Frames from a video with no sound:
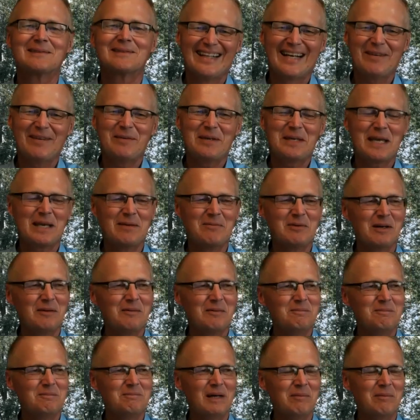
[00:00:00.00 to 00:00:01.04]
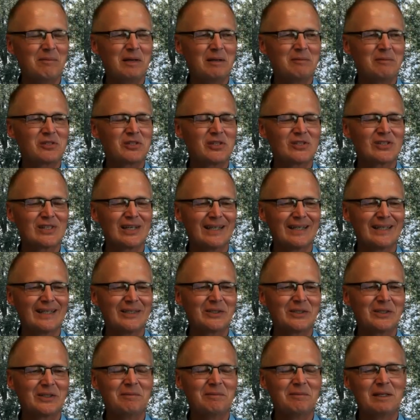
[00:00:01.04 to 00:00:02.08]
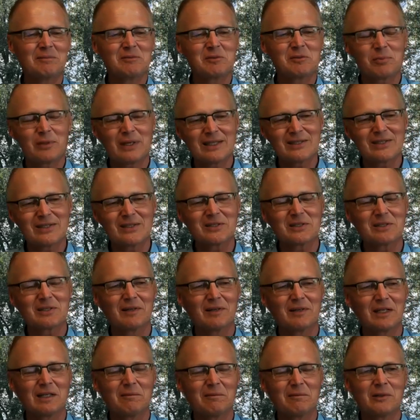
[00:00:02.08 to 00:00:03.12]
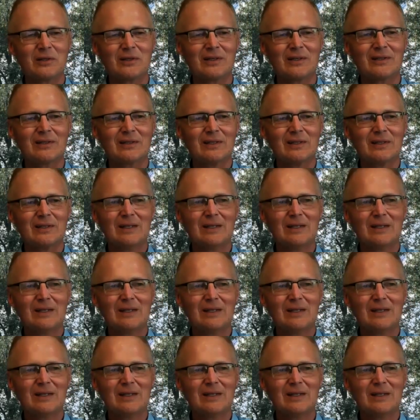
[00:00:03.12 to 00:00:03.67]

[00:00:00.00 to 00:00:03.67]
I became a MEMS designer, a MEMS process developer.